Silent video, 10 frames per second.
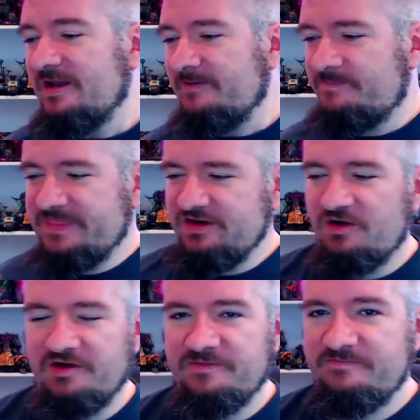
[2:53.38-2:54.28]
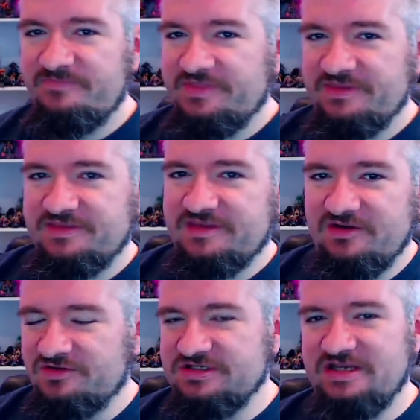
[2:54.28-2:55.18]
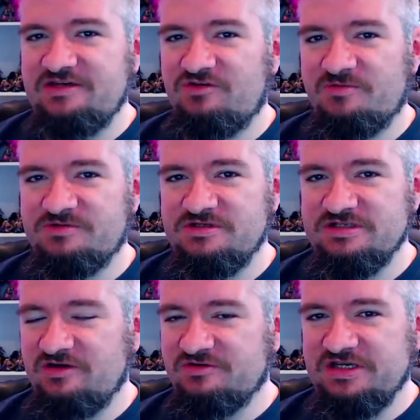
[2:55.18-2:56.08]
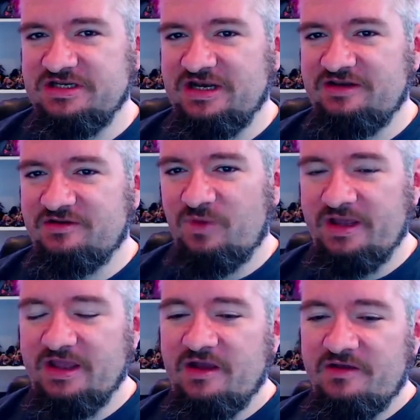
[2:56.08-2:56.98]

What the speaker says: They're not. They're not taking your options. They're not taking anything away.